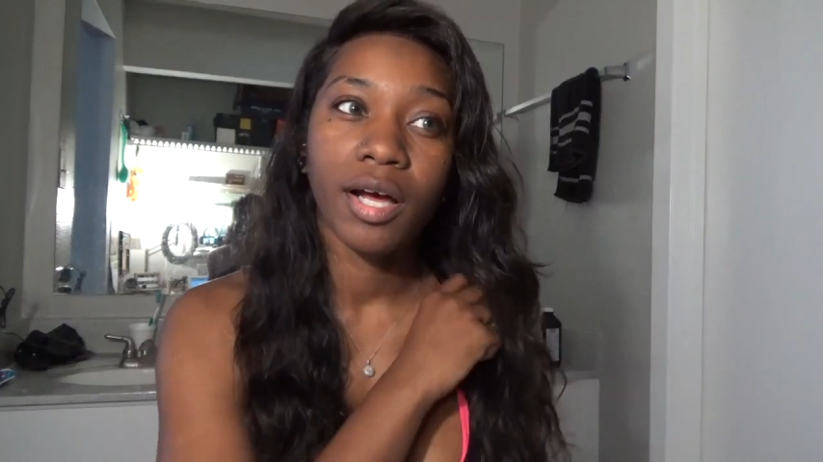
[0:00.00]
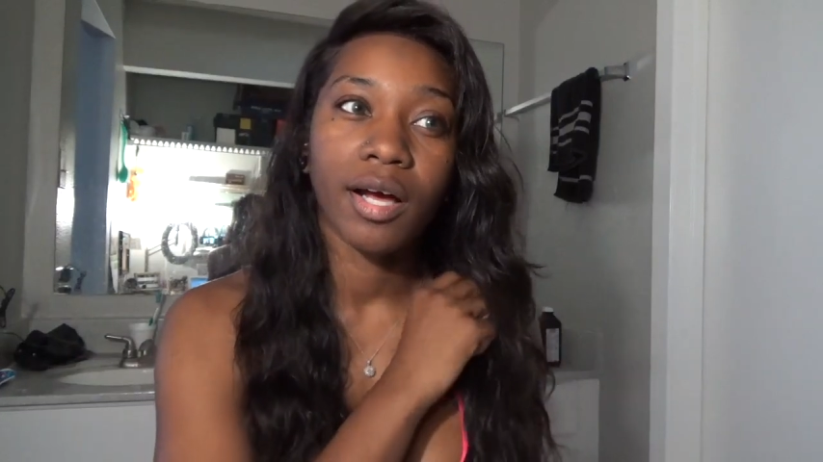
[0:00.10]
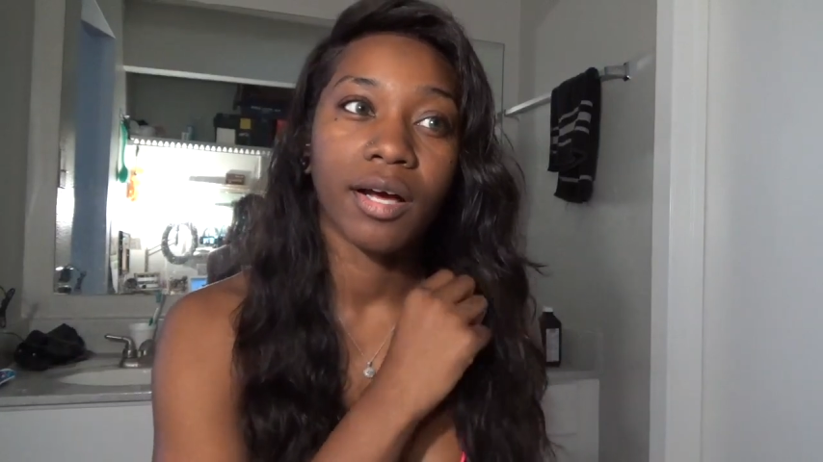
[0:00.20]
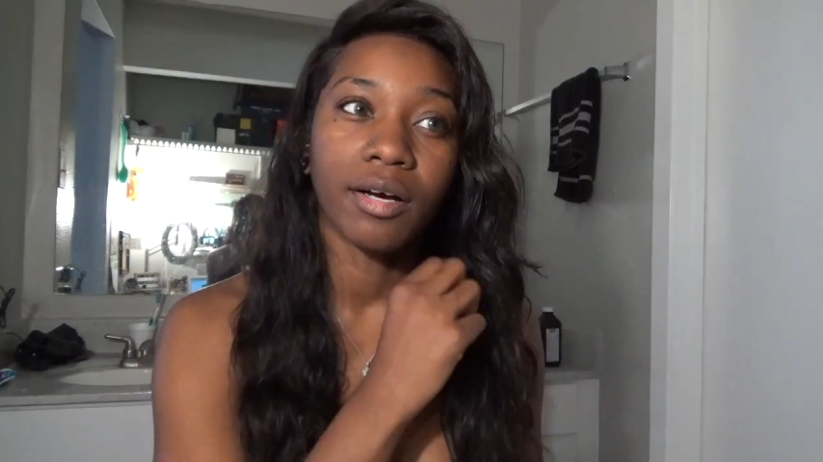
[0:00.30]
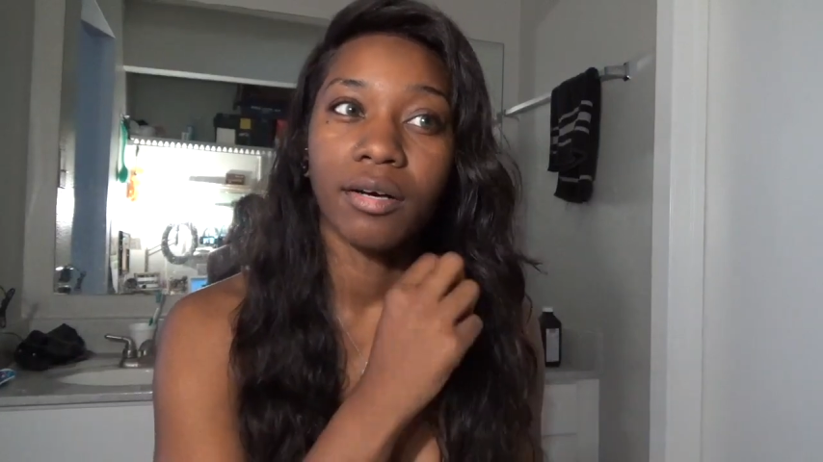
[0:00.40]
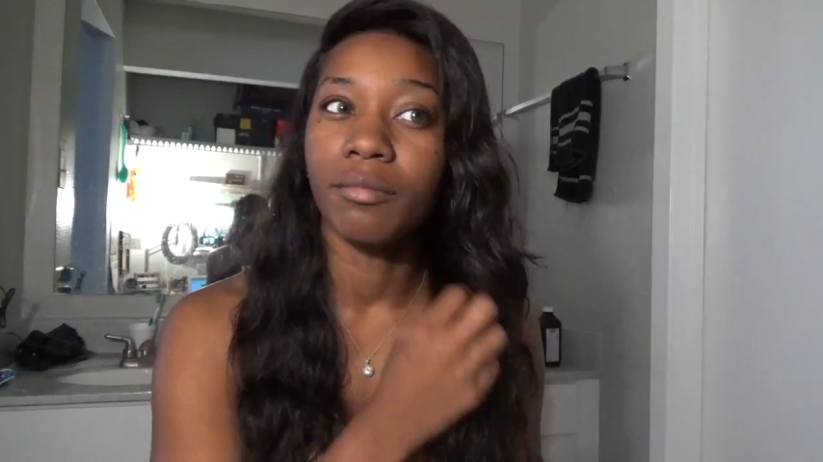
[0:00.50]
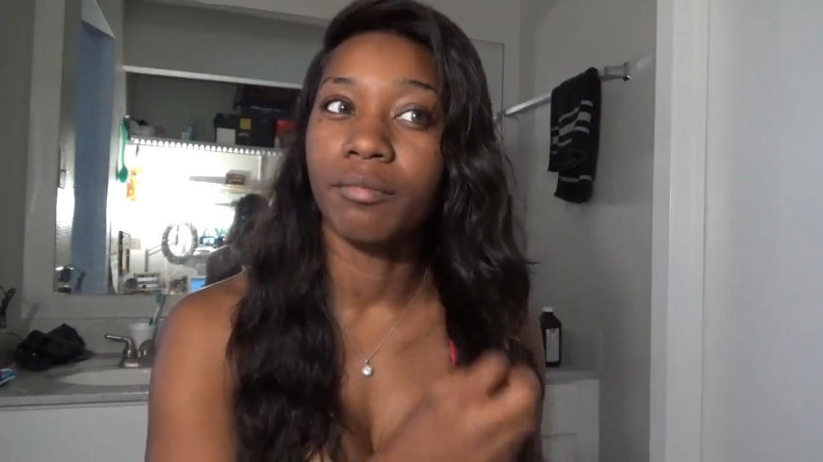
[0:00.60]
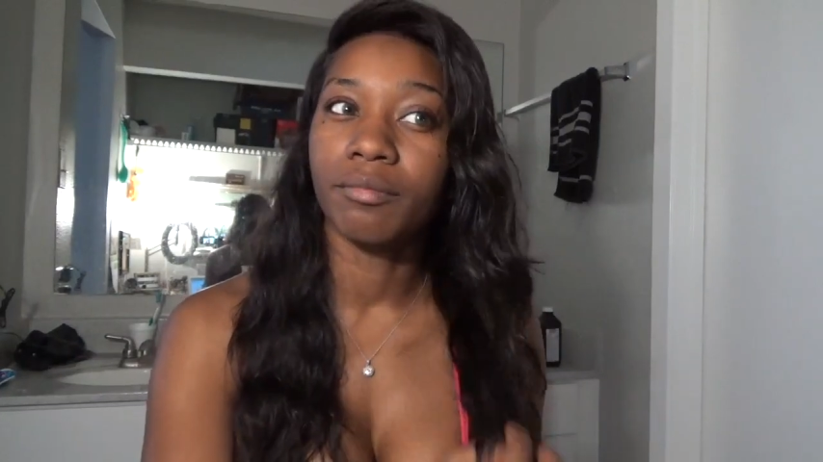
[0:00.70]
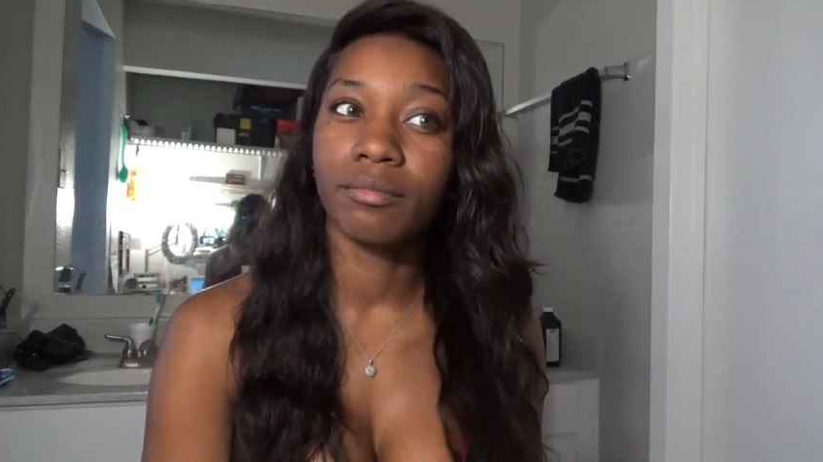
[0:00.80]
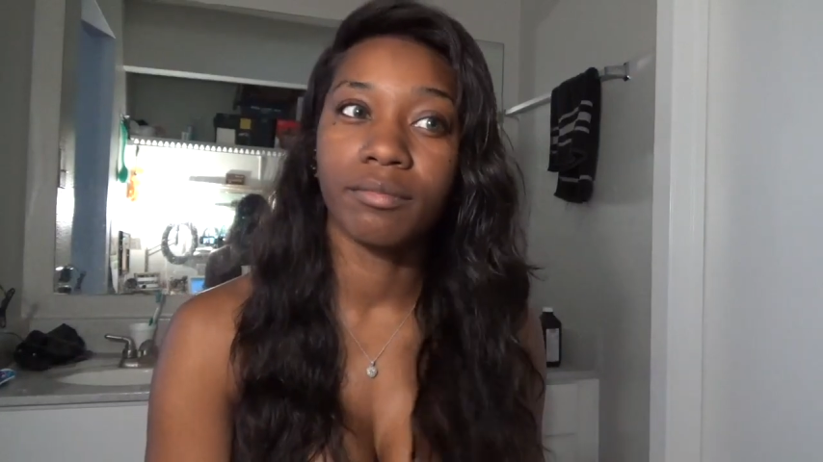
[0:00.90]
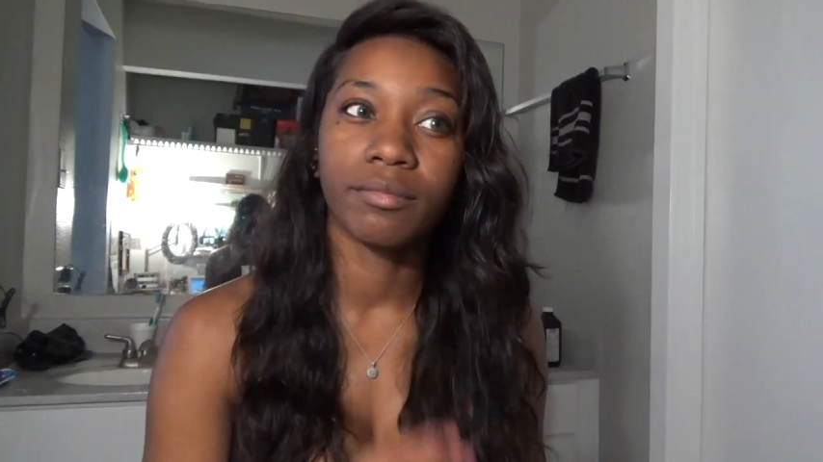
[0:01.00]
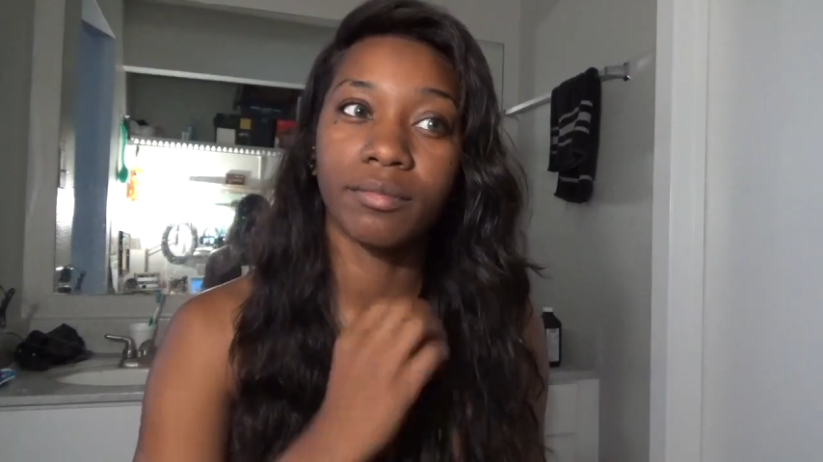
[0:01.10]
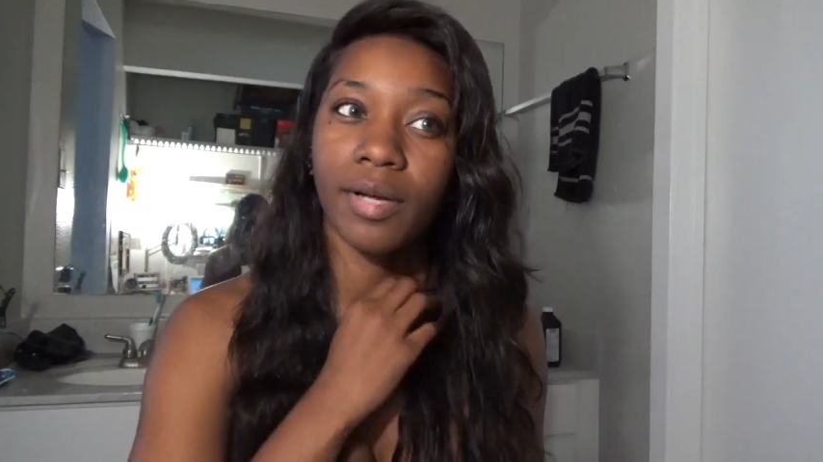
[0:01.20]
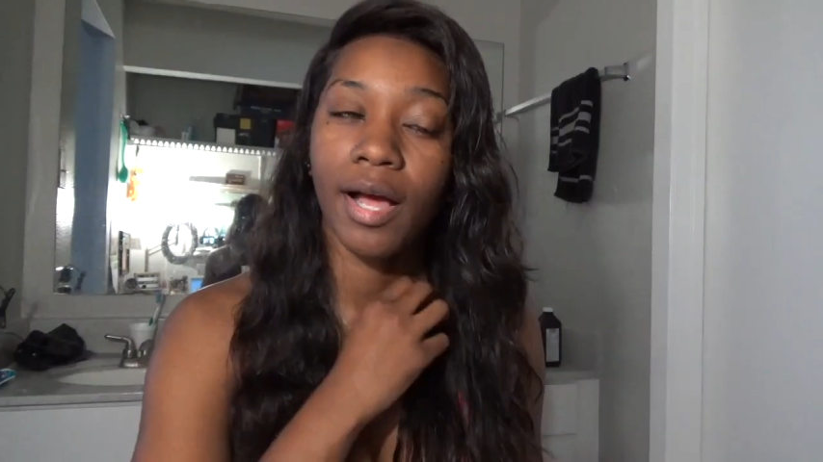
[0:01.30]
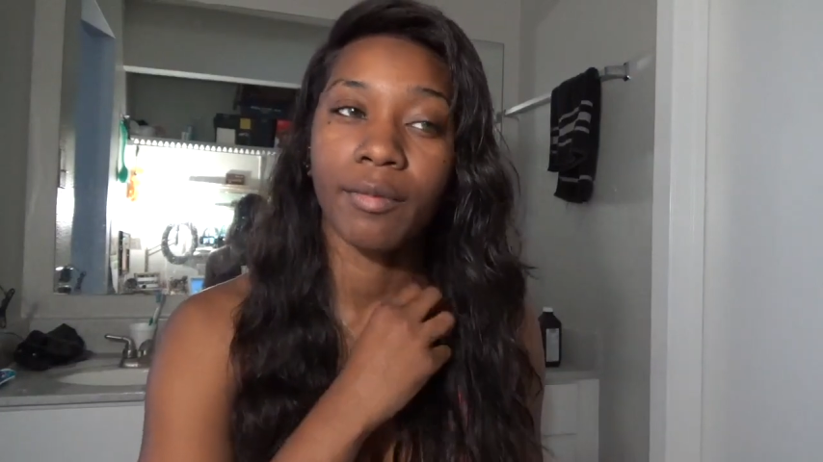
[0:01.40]
Um,
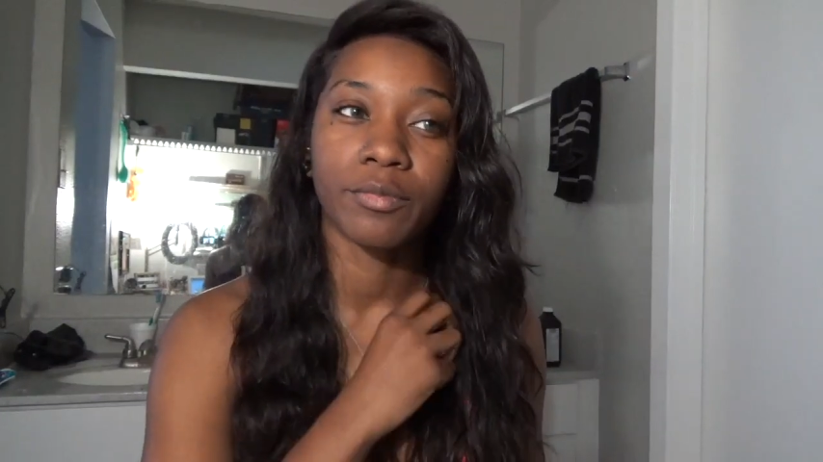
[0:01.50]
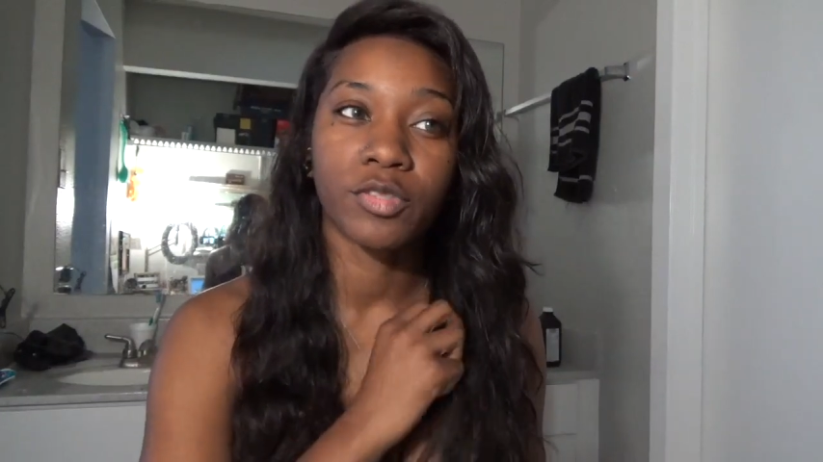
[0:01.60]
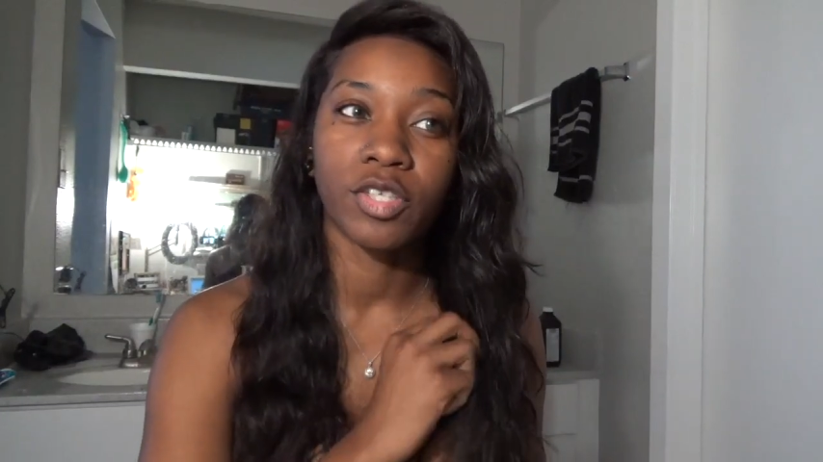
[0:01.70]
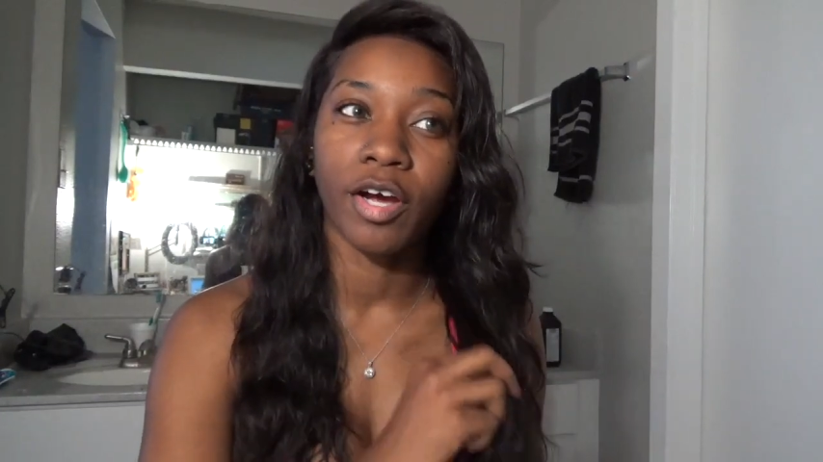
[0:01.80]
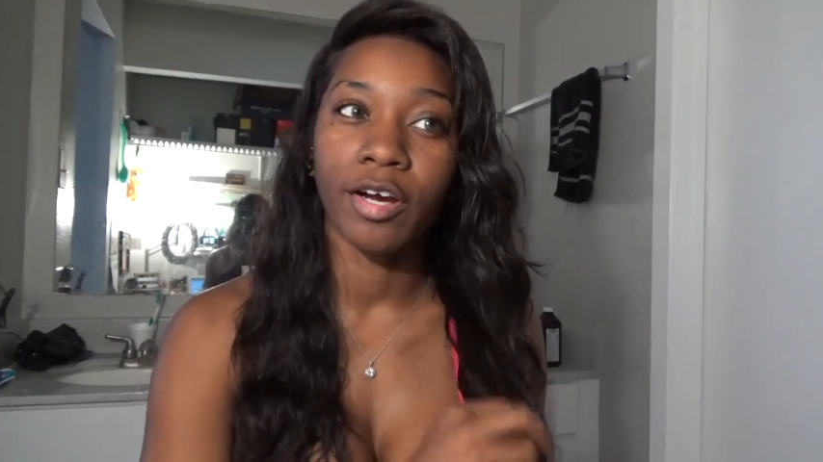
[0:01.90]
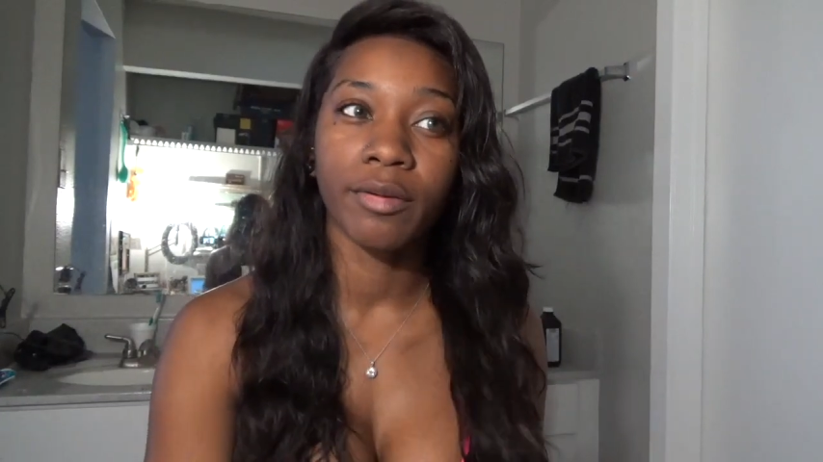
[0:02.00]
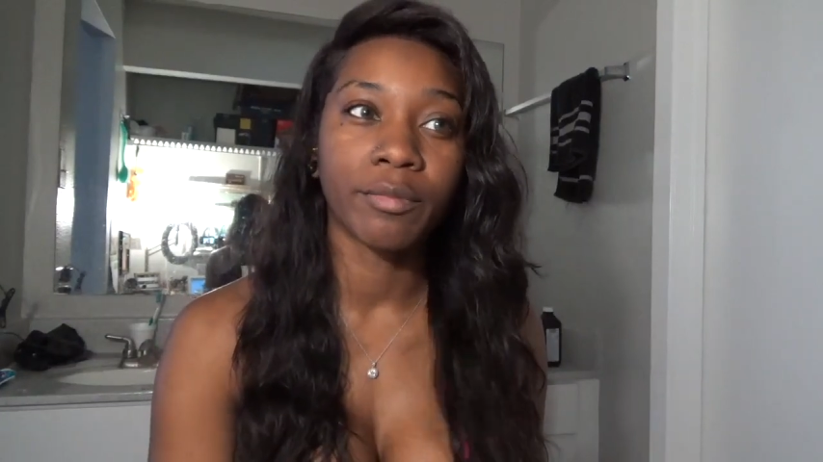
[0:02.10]
I'm sorry,